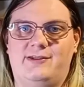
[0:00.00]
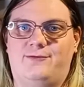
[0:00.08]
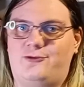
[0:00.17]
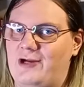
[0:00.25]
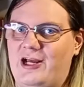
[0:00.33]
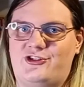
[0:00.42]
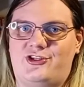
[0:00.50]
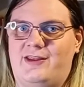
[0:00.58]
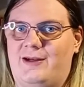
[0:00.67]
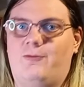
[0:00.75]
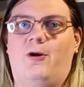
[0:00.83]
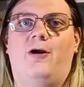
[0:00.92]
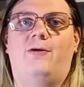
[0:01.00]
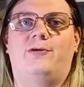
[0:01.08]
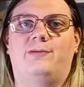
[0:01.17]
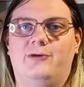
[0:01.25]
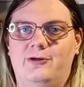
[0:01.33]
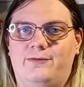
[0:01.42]
trash that were
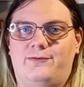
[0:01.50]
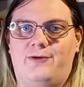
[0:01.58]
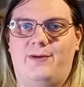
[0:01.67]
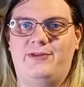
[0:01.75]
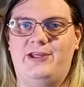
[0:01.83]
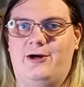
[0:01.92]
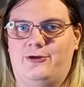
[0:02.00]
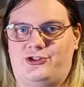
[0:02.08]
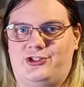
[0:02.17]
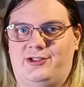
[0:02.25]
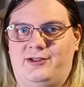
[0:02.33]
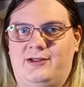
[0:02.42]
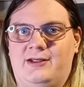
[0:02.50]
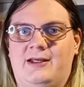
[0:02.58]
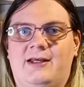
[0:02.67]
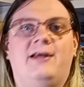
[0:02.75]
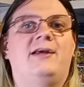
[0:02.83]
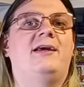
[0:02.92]
removed from the ocean.
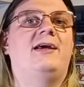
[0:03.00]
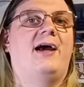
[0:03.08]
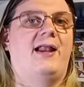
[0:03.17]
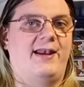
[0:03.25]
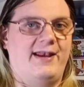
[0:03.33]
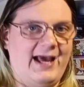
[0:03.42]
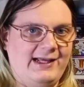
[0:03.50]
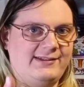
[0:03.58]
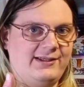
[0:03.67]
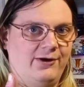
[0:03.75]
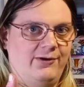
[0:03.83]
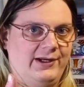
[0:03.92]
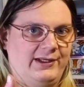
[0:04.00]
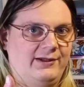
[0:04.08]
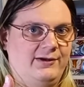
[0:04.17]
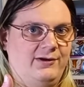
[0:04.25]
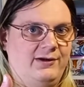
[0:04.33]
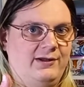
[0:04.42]
Nice going!
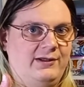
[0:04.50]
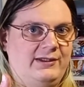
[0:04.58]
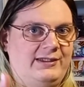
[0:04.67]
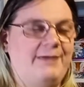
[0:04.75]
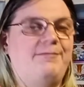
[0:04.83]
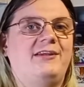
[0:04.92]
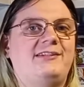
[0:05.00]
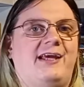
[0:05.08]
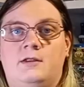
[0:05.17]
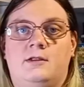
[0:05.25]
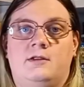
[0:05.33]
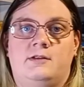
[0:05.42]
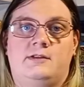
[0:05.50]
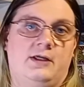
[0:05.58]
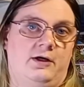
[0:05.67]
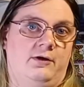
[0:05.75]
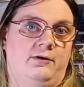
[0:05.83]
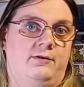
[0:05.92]
Keep this up.
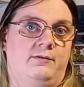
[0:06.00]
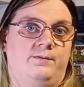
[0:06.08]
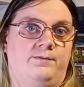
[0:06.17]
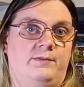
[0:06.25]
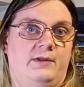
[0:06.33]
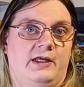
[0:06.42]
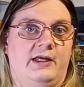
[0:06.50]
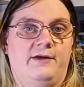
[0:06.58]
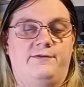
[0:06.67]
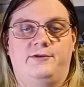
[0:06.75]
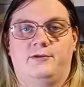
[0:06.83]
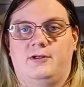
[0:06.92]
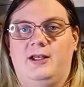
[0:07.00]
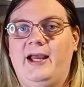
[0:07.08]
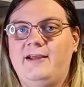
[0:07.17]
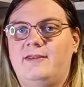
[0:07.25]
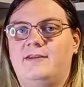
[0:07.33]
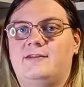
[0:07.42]
So, if you'd
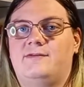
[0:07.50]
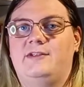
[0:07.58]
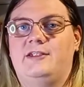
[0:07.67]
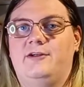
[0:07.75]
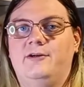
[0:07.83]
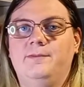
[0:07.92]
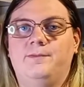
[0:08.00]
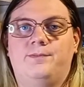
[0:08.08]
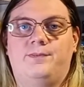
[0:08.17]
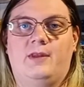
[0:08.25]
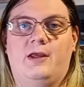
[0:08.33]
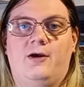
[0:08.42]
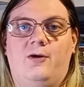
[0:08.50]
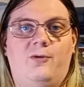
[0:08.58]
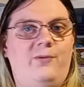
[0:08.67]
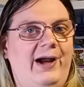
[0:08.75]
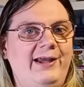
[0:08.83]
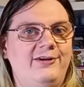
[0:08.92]
like this video,
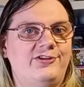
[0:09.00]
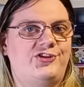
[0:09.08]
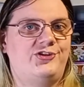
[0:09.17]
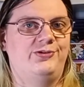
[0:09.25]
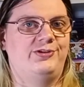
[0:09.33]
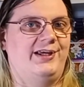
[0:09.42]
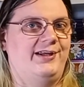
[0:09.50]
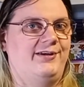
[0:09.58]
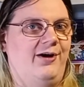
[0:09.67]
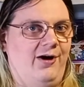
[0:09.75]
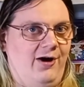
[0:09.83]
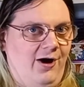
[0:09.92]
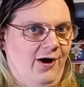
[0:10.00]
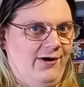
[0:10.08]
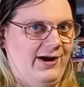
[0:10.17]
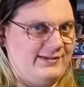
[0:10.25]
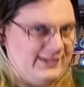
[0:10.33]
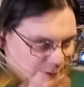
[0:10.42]
why not shoot an
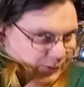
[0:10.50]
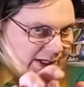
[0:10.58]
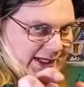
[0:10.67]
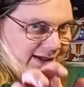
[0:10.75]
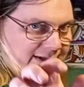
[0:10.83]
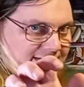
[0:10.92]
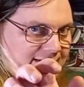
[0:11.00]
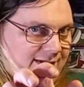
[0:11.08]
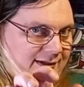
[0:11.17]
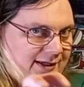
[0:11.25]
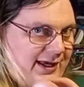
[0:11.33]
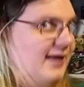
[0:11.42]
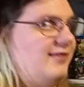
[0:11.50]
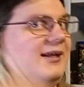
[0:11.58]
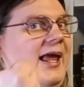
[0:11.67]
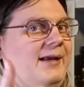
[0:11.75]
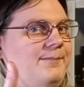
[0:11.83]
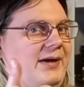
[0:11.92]
aura swear at the
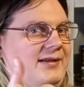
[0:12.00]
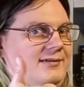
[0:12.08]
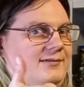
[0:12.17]
like button?